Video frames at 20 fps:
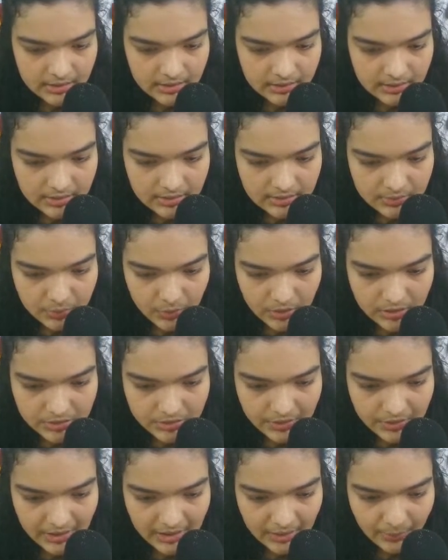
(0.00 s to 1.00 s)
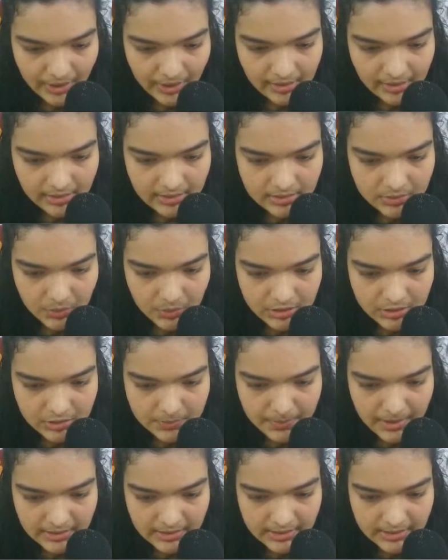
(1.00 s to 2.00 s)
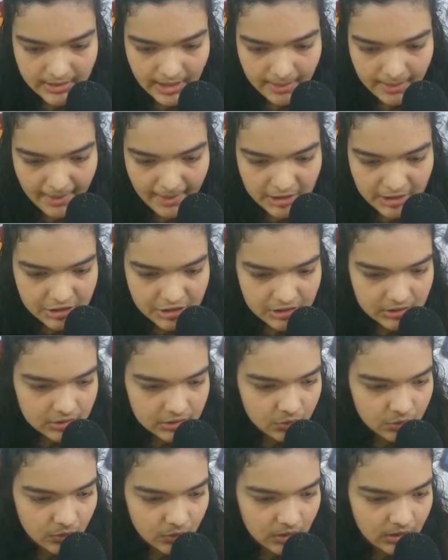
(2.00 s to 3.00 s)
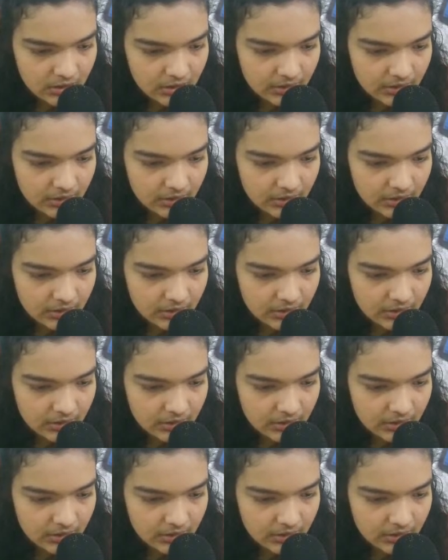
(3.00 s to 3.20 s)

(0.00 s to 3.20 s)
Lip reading: This works really well. This works better than I imagined it to work.